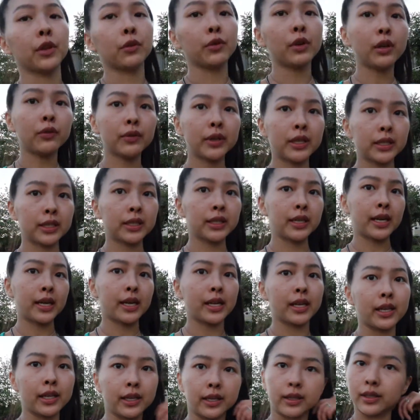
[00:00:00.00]
The real reason I
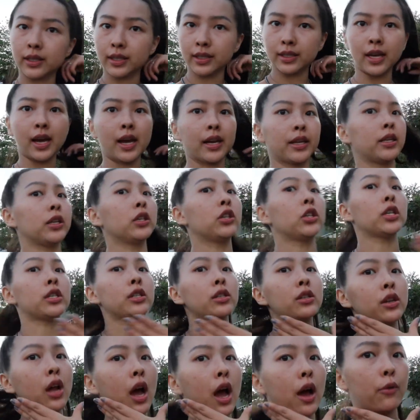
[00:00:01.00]
decided to
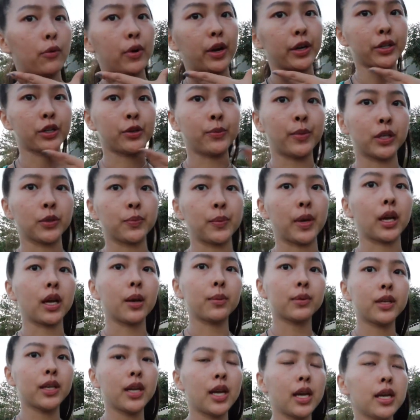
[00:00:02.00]
just not wear too much
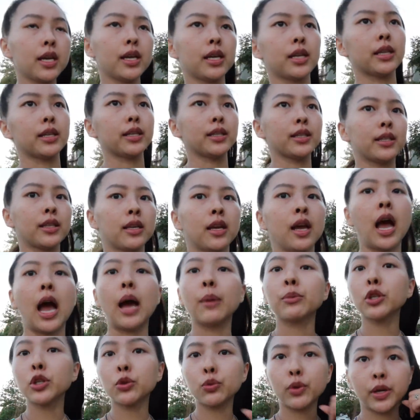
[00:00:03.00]
makeup today is
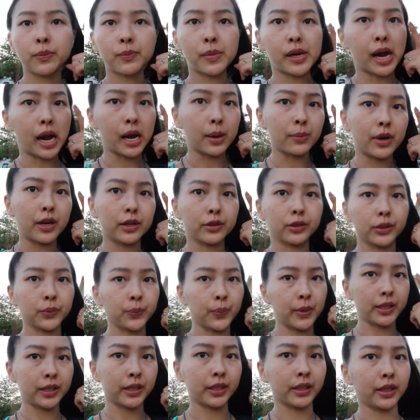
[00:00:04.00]
I'm just wearing my eyebrows
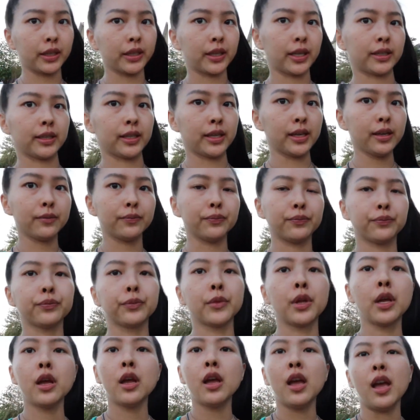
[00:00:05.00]
basically, that's it.
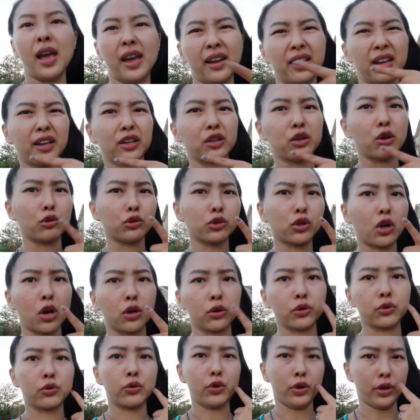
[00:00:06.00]
And like nose
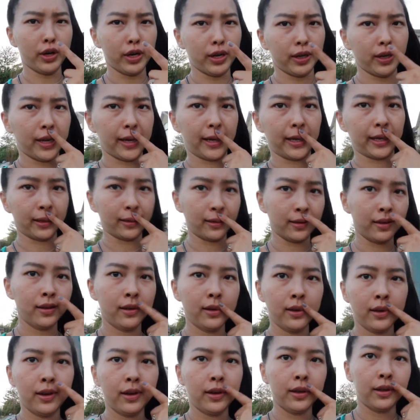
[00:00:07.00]
contour and like
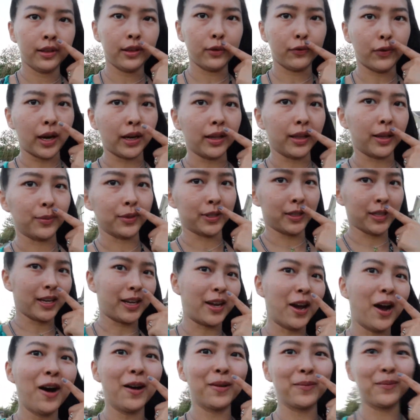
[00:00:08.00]
the red
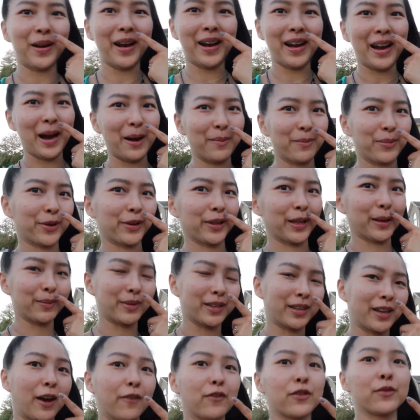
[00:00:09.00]
lipstick on my upper lip
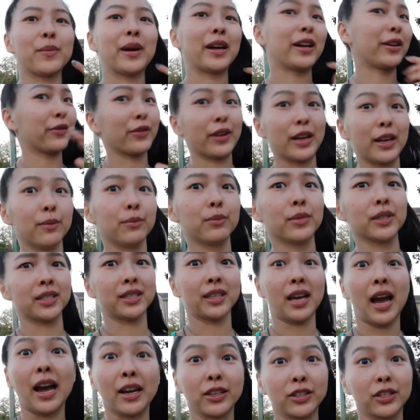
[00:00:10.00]
to cover my green
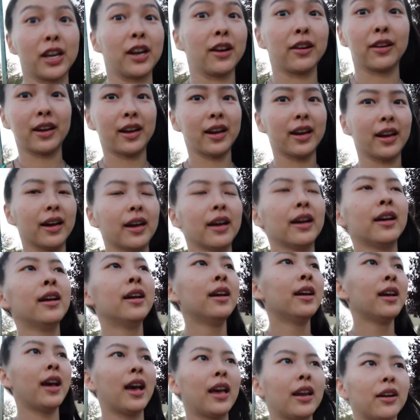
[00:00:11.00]
mustache area.
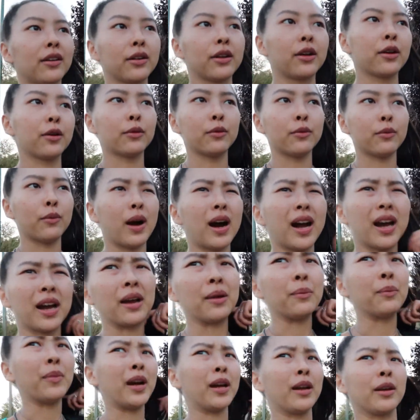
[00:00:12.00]
I don't know
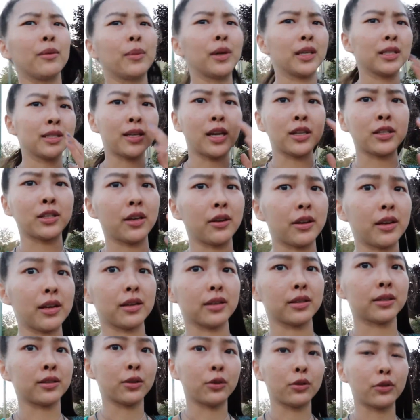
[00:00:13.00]
why my mustache
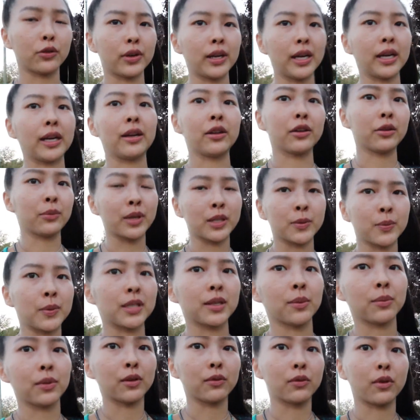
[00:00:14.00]
area is so green. There must be
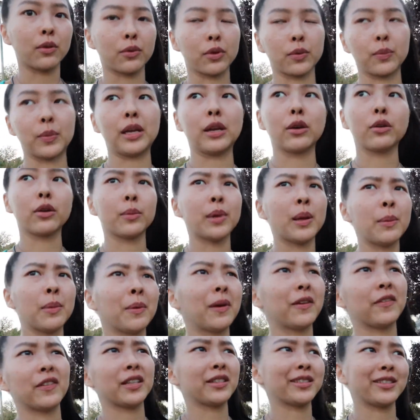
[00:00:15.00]
something wrong with me or maybe
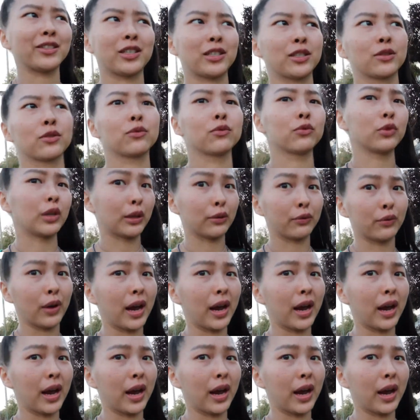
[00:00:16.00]
my face is just really